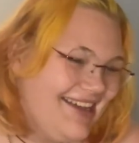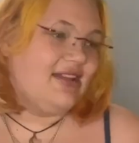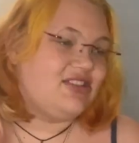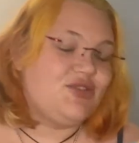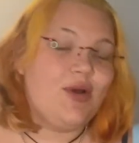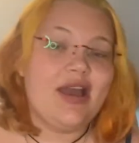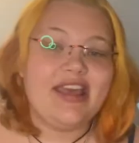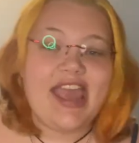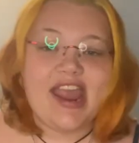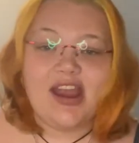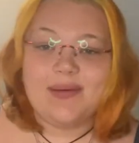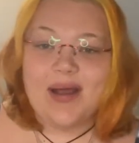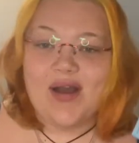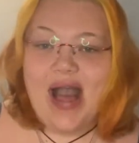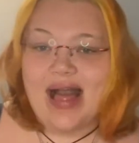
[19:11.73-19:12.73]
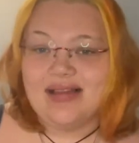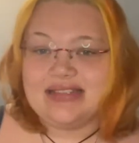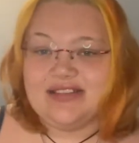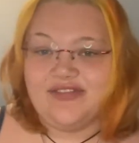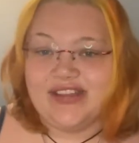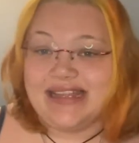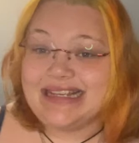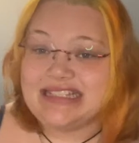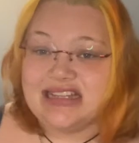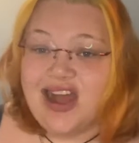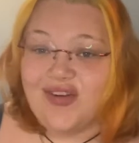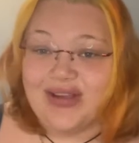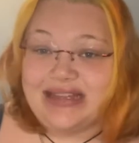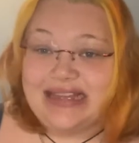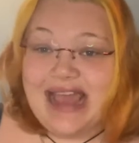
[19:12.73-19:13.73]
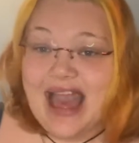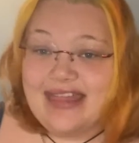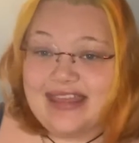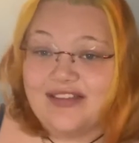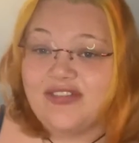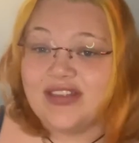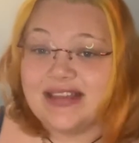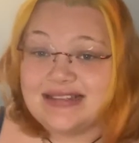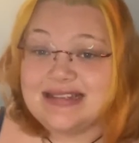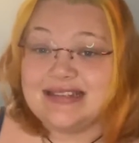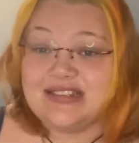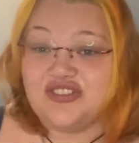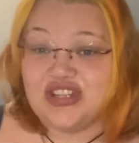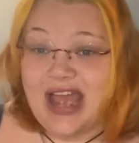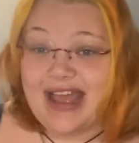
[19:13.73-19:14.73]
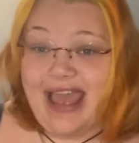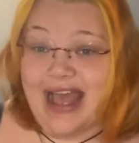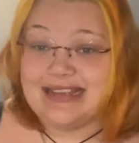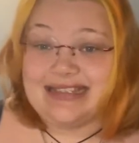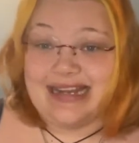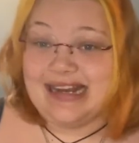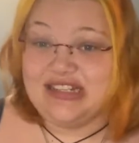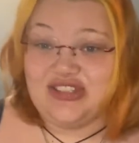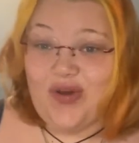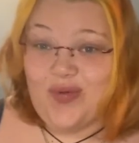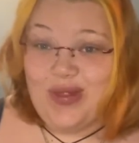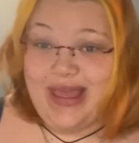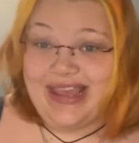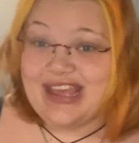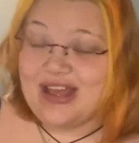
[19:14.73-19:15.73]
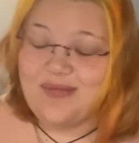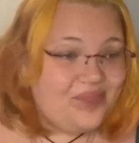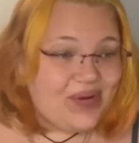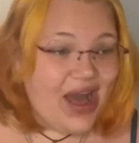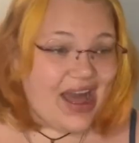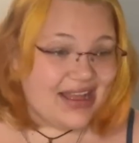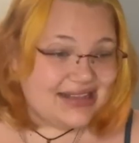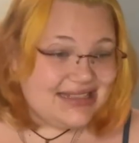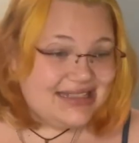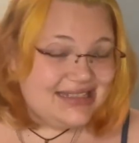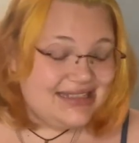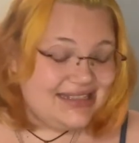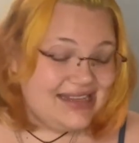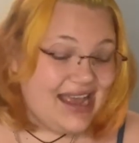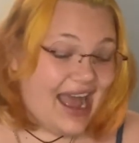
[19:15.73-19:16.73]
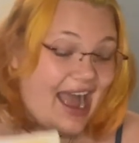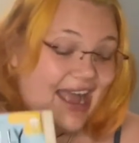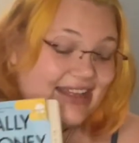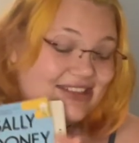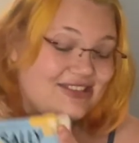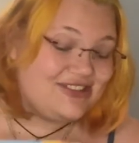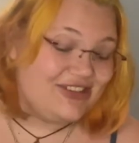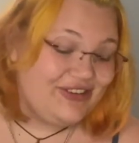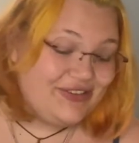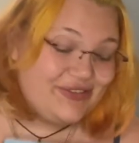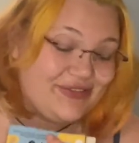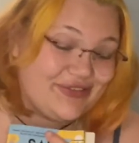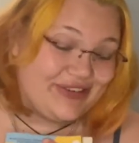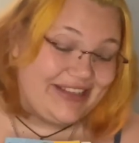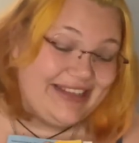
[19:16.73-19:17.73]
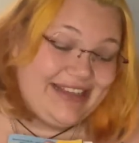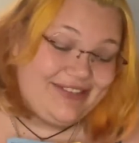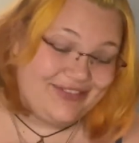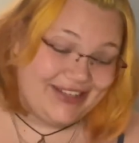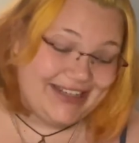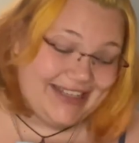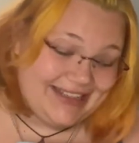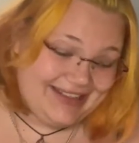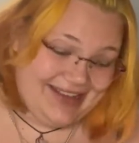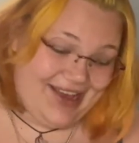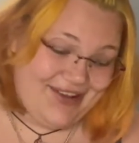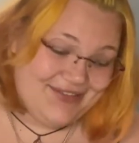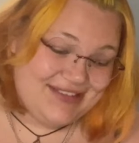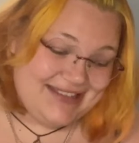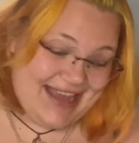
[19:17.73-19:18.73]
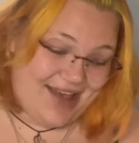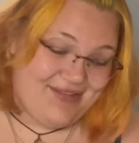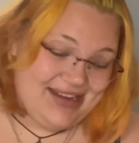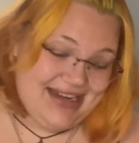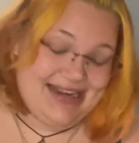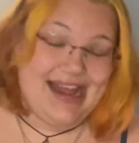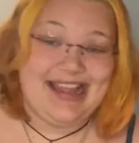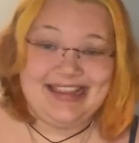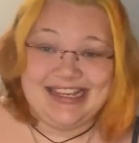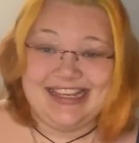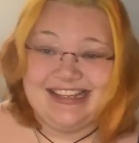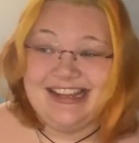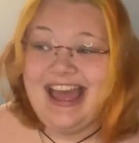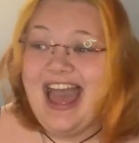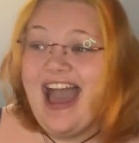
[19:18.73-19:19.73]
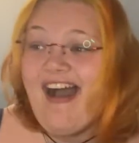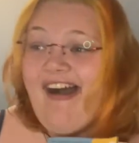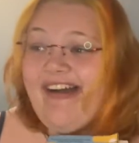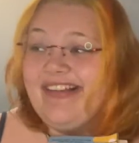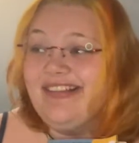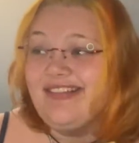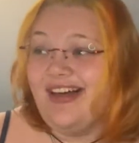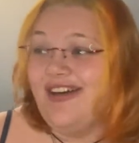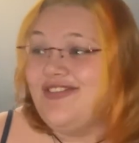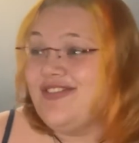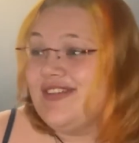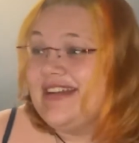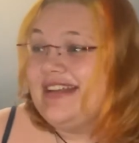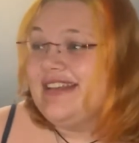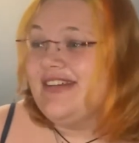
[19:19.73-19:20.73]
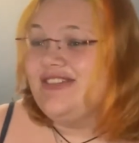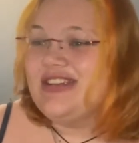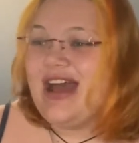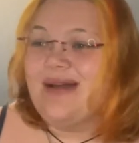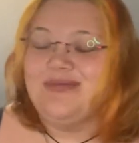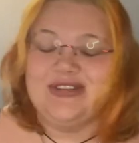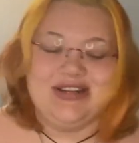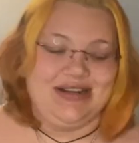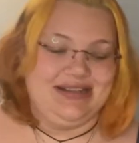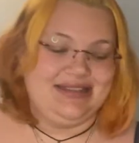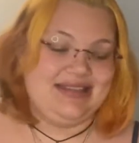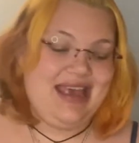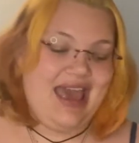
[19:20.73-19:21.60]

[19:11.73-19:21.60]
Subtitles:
Do I care about Alice and Felix? Not really. I think Felix is a jackass and I don't like him. But I do really, really love Simon and Eileen. I loved reading their chapters.